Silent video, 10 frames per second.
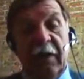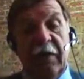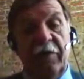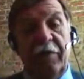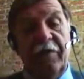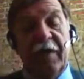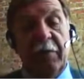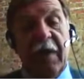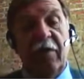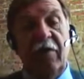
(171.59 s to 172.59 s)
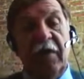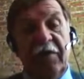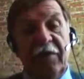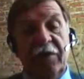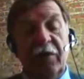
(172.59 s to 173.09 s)
introduce them not only
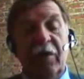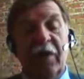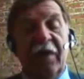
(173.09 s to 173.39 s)
to